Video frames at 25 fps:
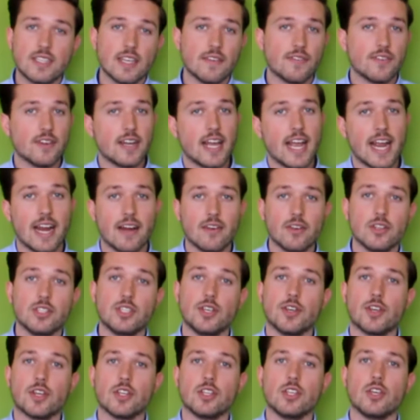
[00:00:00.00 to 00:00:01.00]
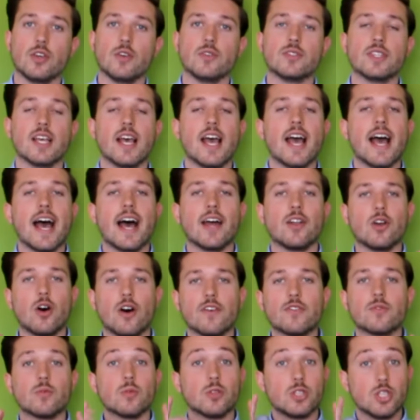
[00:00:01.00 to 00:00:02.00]
of different areas you can use, and
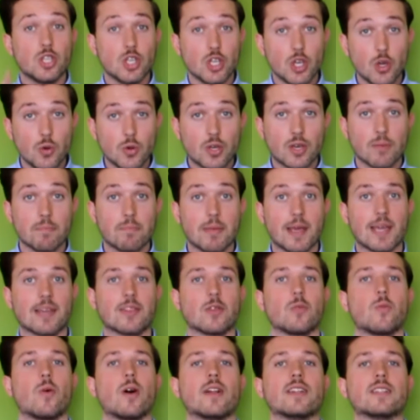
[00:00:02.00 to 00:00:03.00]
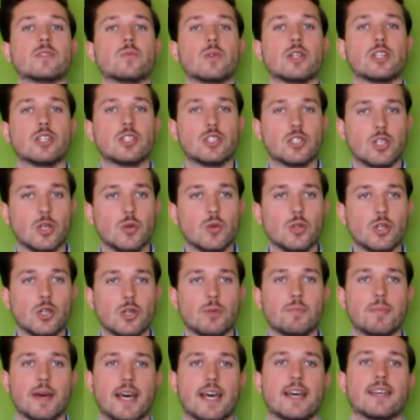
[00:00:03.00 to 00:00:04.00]
afterwards you can pick the ones which suit
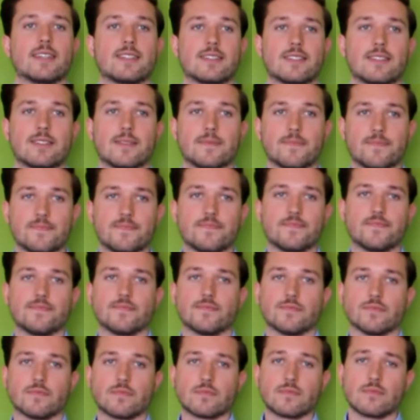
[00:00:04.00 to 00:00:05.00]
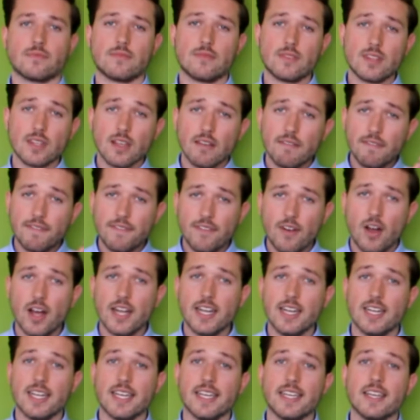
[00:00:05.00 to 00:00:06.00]
you best. And
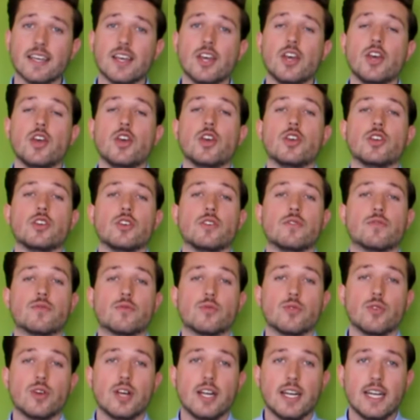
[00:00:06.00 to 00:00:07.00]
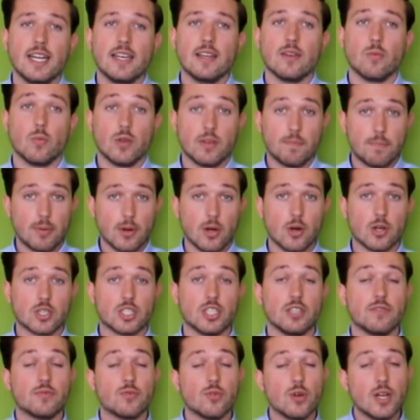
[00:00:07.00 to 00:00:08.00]
finally, with
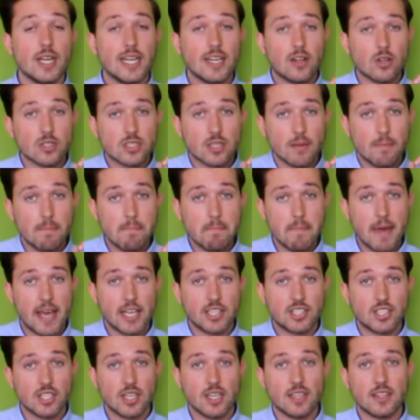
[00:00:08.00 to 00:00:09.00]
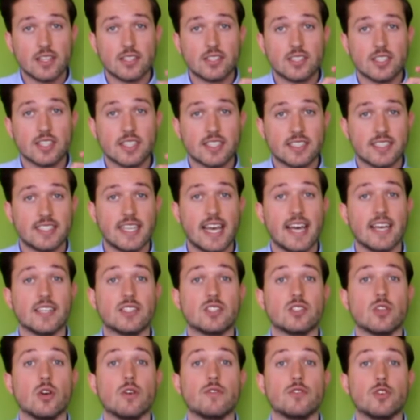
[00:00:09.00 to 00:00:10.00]
blogs, you've really got to measure the
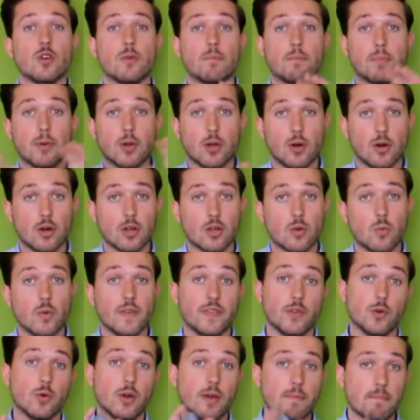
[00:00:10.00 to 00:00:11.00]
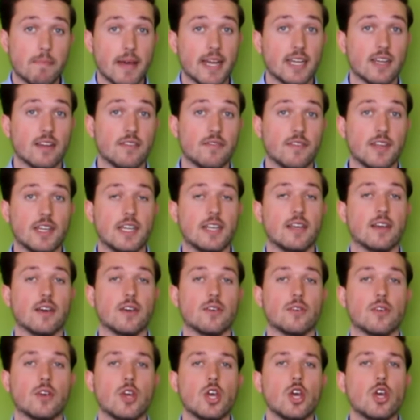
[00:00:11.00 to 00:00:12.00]
success of your blog with your embedded
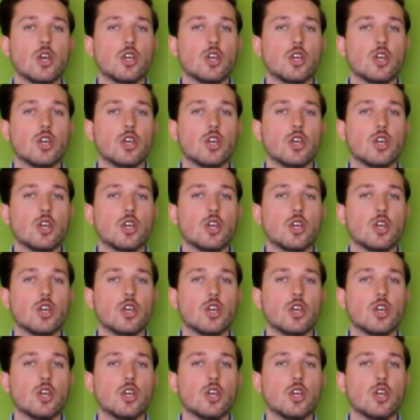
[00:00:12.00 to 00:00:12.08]
video.